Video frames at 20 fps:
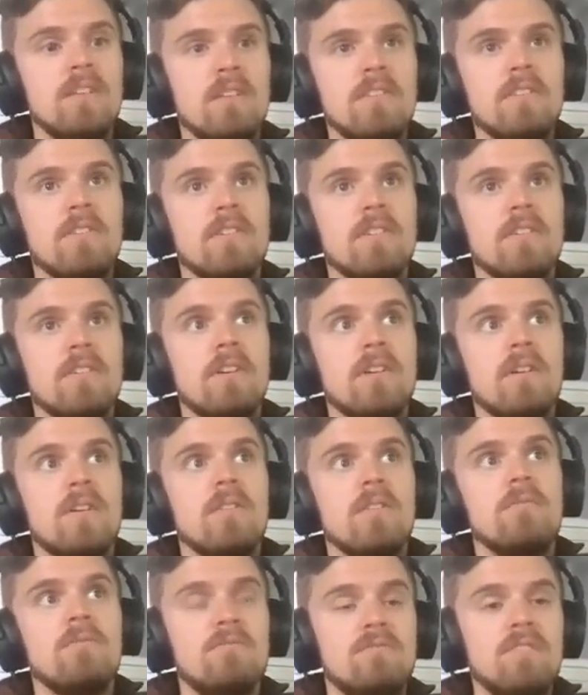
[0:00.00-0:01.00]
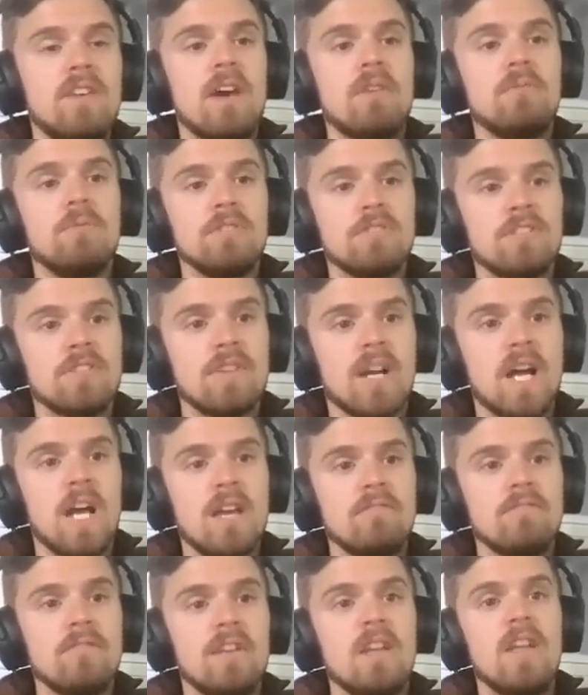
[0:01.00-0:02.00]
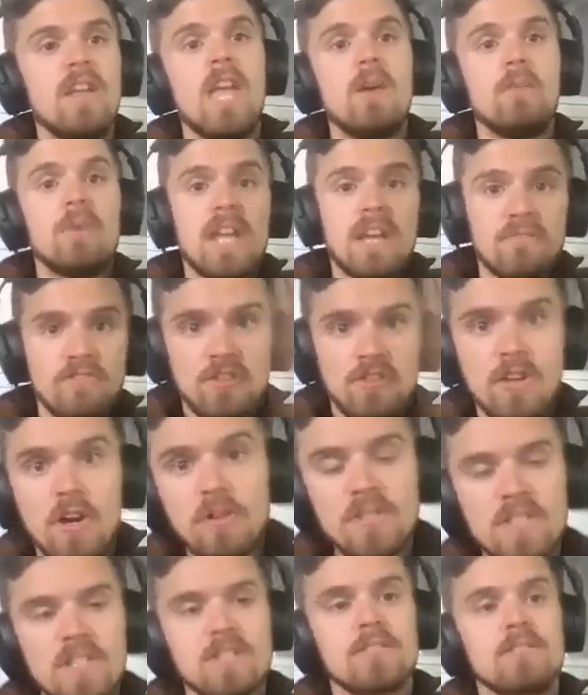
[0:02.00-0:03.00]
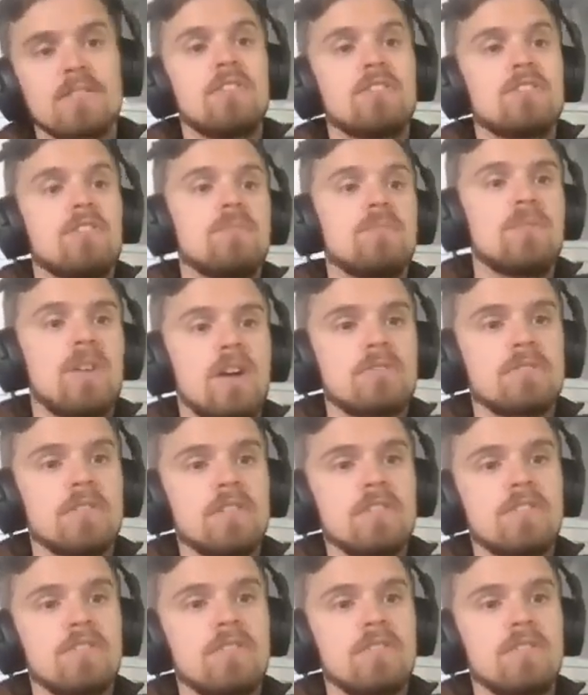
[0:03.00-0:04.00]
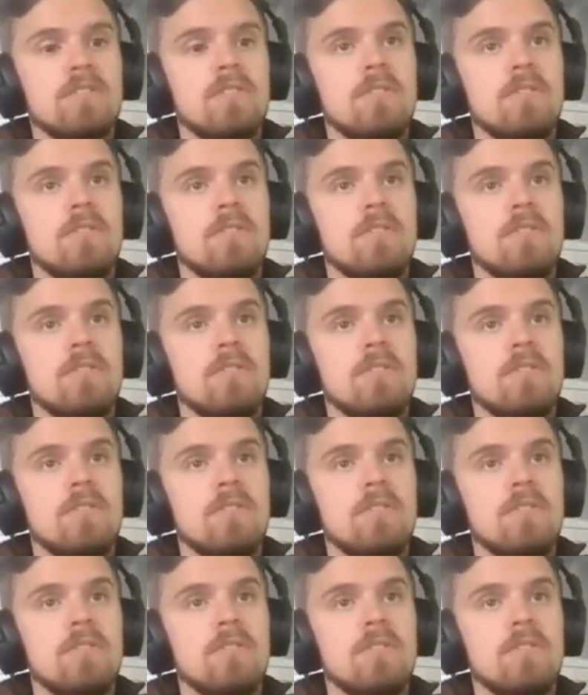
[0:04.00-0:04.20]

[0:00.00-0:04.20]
Either fiat will survive and we have no technological progress,